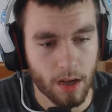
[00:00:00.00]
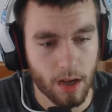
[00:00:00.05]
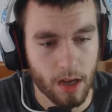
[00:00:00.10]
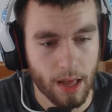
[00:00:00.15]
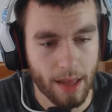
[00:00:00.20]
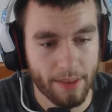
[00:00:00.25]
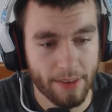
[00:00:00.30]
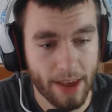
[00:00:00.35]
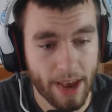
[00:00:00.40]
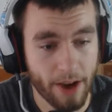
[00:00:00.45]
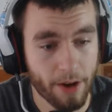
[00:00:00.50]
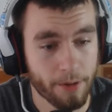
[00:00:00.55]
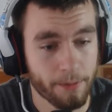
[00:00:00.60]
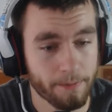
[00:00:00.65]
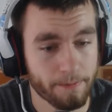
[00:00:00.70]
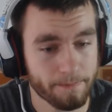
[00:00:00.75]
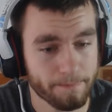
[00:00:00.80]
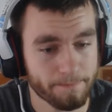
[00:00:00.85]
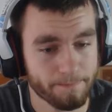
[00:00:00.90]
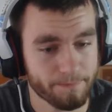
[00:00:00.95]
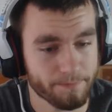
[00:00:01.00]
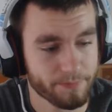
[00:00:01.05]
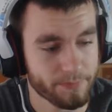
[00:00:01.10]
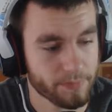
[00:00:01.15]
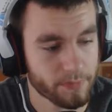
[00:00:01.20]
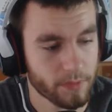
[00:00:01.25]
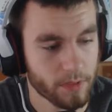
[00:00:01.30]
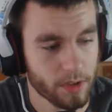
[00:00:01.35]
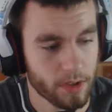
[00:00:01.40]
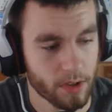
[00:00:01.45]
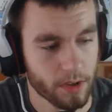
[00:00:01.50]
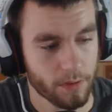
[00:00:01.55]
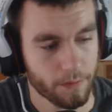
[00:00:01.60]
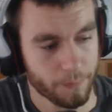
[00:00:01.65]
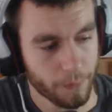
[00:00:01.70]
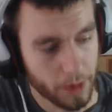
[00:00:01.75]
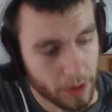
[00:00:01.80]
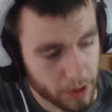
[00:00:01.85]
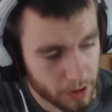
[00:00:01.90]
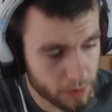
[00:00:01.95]
Now,
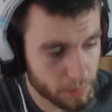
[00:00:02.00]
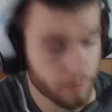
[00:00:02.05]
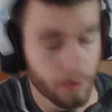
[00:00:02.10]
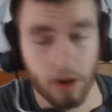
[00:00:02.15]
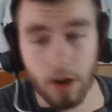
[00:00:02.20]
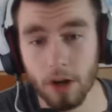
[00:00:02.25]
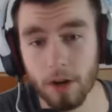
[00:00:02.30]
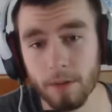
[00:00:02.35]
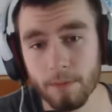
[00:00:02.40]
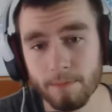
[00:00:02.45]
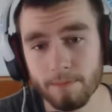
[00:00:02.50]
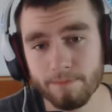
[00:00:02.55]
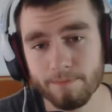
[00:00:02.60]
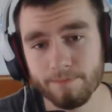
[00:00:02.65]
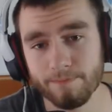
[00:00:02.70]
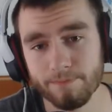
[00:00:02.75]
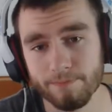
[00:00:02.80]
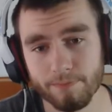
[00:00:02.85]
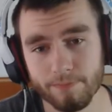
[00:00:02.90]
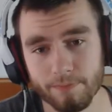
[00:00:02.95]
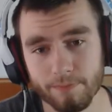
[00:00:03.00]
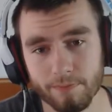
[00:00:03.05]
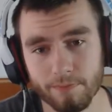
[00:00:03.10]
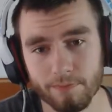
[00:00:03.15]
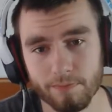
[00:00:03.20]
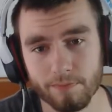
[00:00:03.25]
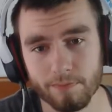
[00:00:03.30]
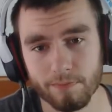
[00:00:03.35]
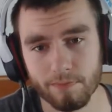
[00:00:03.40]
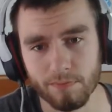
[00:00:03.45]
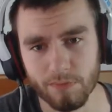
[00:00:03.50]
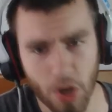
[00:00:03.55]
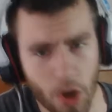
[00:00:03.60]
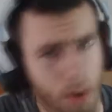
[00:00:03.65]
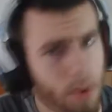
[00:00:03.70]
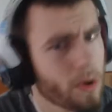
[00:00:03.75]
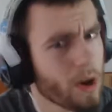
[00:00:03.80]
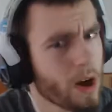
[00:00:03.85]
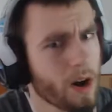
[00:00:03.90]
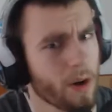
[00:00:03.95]
first of all,
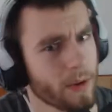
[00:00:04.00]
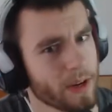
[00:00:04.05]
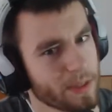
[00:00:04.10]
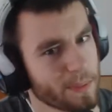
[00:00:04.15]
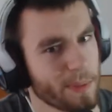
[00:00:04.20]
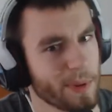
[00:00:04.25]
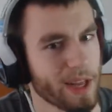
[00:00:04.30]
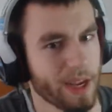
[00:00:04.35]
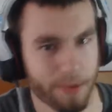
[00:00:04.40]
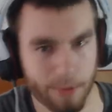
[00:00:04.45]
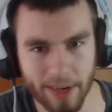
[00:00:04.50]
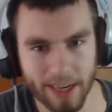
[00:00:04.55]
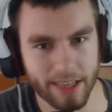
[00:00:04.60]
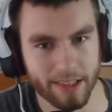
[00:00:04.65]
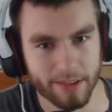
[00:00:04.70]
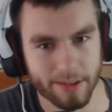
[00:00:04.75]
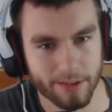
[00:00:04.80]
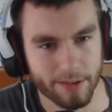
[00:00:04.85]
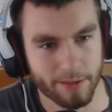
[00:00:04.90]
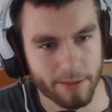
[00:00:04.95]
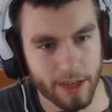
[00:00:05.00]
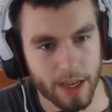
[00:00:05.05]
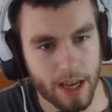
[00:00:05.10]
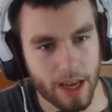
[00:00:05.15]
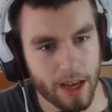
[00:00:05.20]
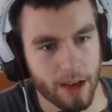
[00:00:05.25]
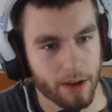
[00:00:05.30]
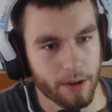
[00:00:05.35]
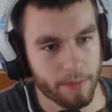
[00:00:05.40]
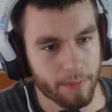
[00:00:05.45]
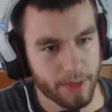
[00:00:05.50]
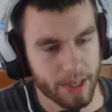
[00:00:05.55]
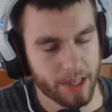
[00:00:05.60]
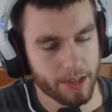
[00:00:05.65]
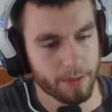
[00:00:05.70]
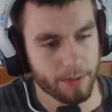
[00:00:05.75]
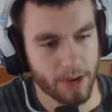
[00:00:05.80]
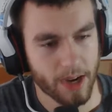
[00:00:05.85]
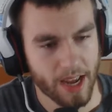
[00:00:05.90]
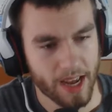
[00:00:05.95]
don't always play ranked. Me
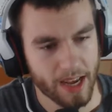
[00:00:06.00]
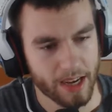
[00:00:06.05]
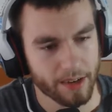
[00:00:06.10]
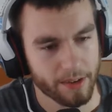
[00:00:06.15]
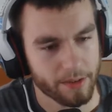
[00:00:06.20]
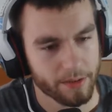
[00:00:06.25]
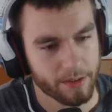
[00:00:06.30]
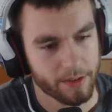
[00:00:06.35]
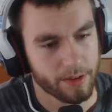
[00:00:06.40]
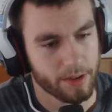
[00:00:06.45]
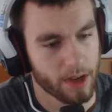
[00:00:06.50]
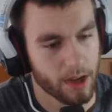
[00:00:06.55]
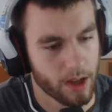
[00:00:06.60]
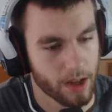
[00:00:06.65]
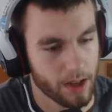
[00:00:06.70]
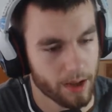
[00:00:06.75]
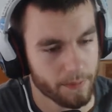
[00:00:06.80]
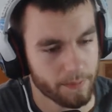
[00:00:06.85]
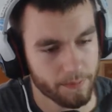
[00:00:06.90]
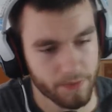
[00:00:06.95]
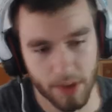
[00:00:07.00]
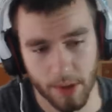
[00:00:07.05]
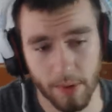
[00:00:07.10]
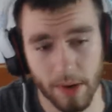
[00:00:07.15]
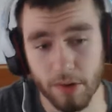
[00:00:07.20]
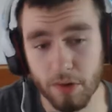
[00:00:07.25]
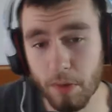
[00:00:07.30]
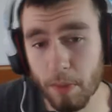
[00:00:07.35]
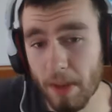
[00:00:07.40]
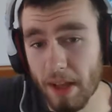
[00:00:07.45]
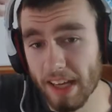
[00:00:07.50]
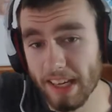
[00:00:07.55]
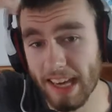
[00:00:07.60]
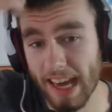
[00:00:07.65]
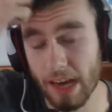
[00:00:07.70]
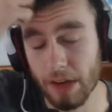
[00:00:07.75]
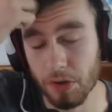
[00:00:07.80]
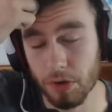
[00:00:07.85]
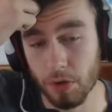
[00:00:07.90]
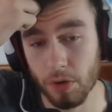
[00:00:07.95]
and Rag, um, sometimes we play
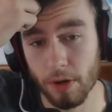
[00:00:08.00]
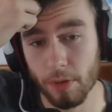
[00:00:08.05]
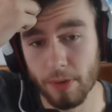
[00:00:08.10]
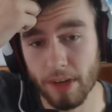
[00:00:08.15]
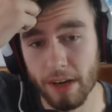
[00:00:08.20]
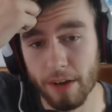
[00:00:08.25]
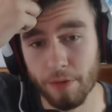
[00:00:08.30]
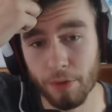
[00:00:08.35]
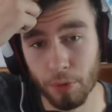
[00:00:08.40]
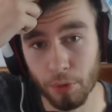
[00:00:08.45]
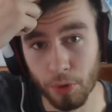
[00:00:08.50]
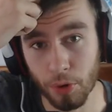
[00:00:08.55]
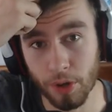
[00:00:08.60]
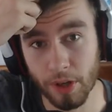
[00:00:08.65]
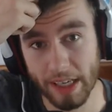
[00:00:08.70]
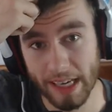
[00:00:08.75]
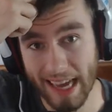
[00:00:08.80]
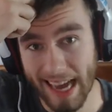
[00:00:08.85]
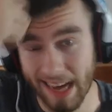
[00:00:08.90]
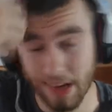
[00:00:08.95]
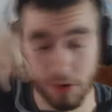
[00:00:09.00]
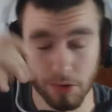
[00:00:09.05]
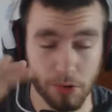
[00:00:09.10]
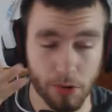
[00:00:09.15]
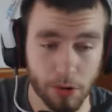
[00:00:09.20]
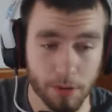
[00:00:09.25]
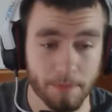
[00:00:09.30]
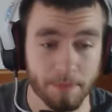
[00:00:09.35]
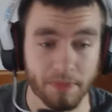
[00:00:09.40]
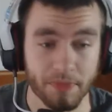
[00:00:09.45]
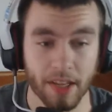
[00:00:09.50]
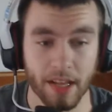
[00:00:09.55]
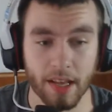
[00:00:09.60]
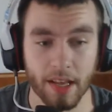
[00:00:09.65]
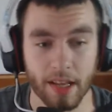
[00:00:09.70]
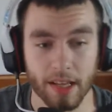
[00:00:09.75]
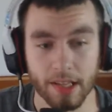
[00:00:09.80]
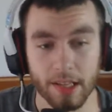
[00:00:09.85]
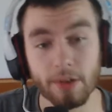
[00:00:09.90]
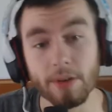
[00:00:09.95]
casual, and we have a rule. In casual,
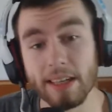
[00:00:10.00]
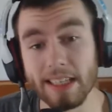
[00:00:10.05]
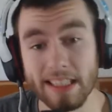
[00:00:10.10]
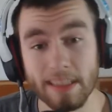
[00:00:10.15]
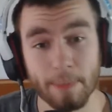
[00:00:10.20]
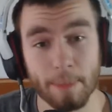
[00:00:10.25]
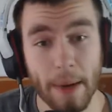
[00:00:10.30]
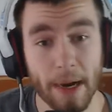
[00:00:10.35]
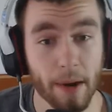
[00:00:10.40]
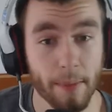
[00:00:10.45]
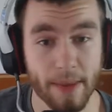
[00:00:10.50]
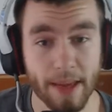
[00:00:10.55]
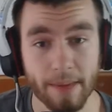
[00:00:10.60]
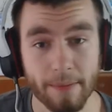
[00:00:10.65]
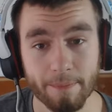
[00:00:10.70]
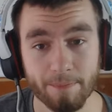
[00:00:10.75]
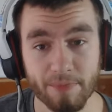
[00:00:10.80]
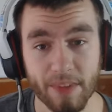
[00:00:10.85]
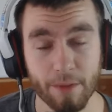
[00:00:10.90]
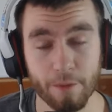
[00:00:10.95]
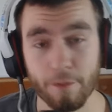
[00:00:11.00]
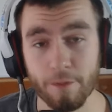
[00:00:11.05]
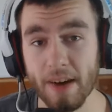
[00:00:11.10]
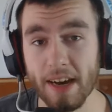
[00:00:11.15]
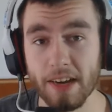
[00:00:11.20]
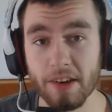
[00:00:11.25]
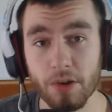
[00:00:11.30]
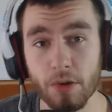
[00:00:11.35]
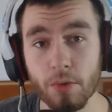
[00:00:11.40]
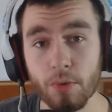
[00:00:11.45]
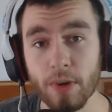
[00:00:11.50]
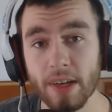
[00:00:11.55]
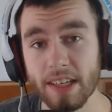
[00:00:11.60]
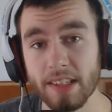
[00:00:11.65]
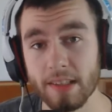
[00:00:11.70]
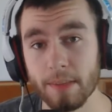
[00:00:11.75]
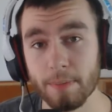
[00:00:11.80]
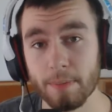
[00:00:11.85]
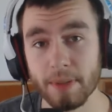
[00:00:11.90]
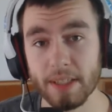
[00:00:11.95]
you experiment and find new
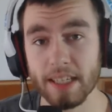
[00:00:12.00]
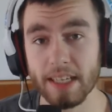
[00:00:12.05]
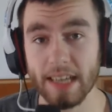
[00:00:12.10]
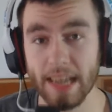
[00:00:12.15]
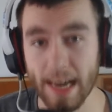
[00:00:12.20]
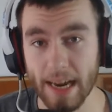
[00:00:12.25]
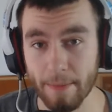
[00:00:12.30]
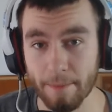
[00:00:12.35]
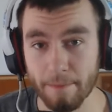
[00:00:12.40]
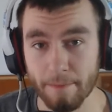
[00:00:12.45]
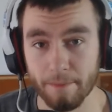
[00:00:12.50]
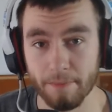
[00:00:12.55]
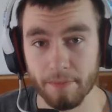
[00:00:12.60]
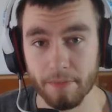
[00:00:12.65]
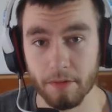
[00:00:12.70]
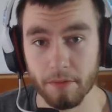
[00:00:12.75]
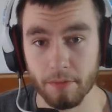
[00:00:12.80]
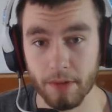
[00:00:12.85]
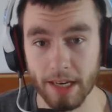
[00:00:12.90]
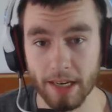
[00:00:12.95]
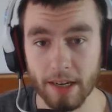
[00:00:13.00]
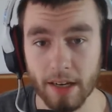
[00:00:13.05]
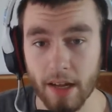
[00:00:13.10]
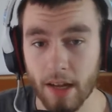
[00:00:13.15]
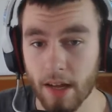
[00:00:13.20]
ways to play the game, right?